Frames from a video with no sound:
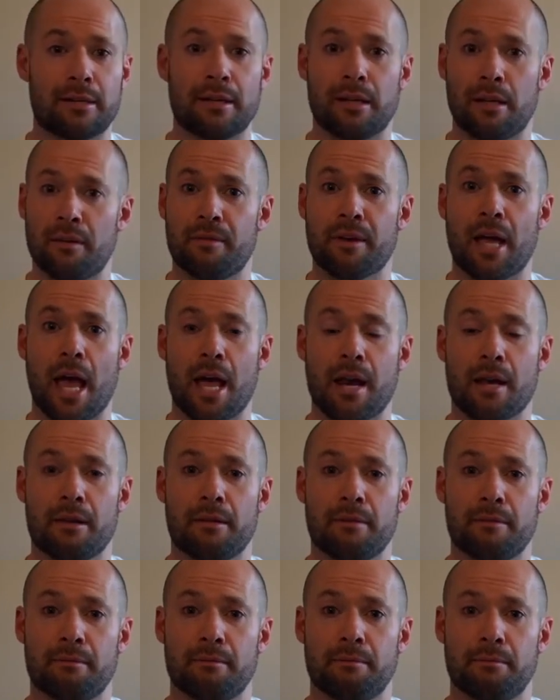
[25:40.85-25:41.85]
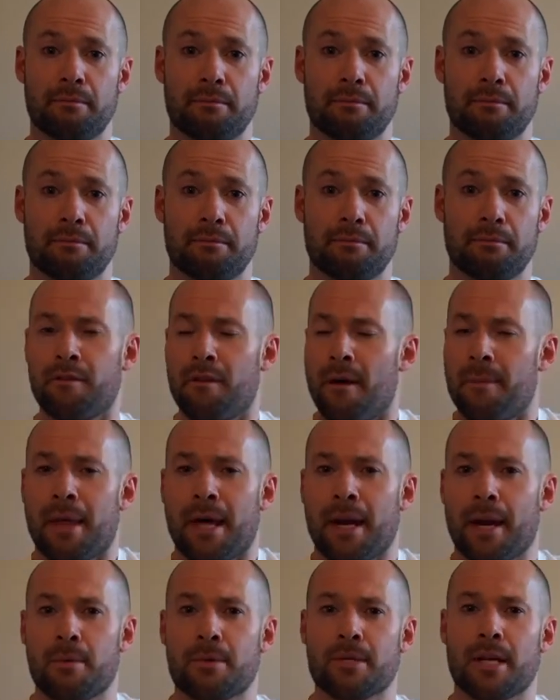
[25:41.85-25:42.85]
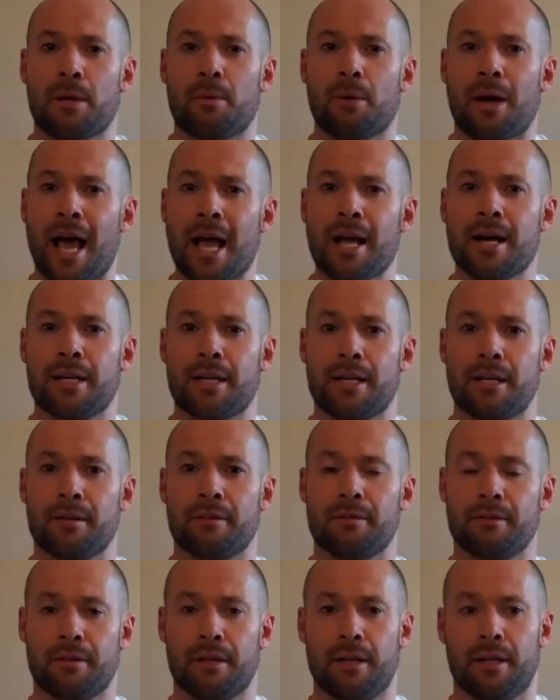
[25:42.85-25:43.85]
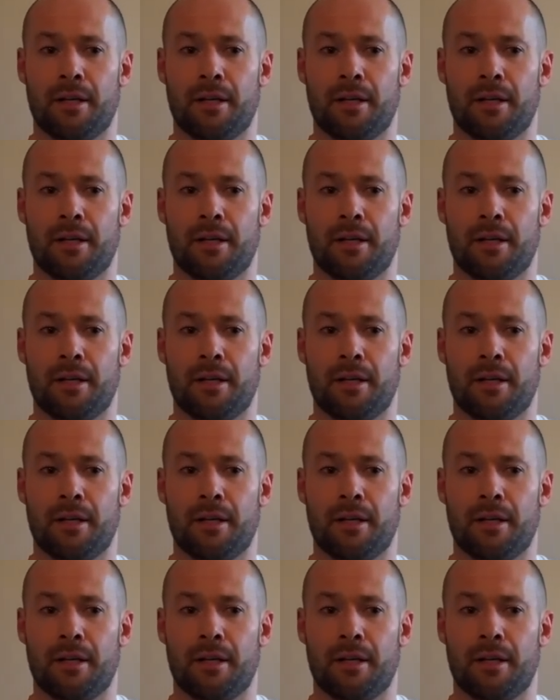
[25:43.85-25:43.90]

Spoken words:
to live again. From that I was like, well, hang on here.